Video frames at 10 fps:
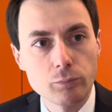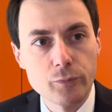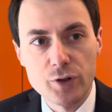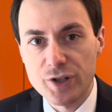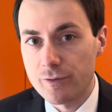
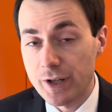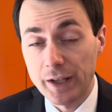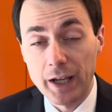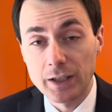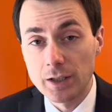
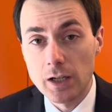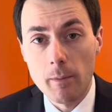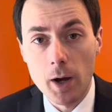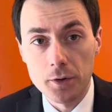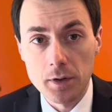selecting the
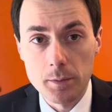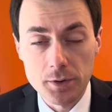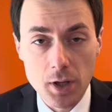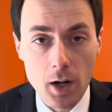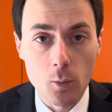amount of
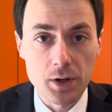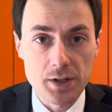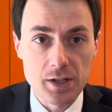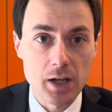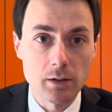emails that I want to
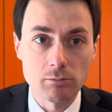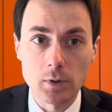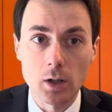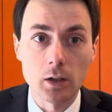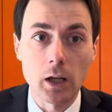send
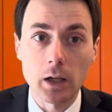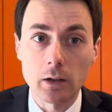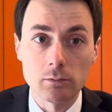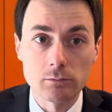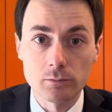on
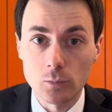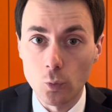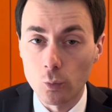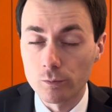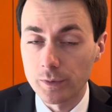a
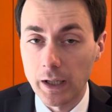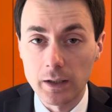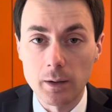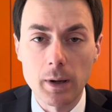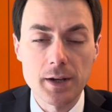
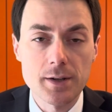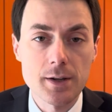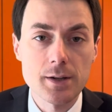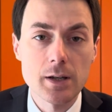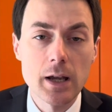daily
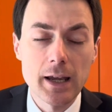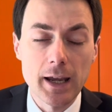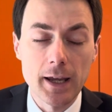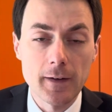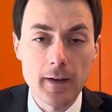basis,
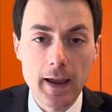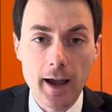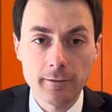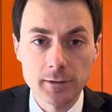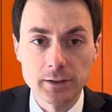and
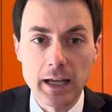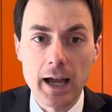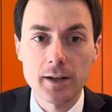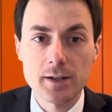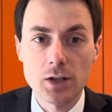after
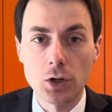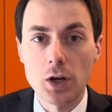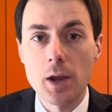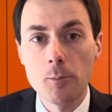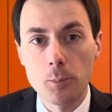that start
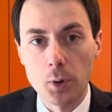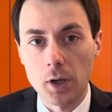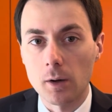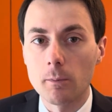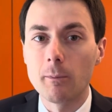
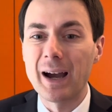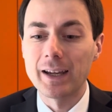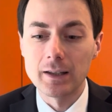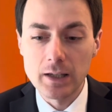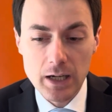inputting my
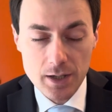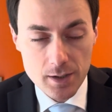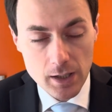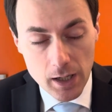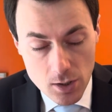
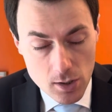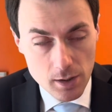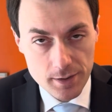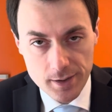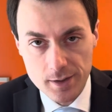leads into the
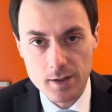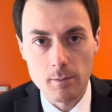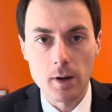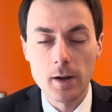system.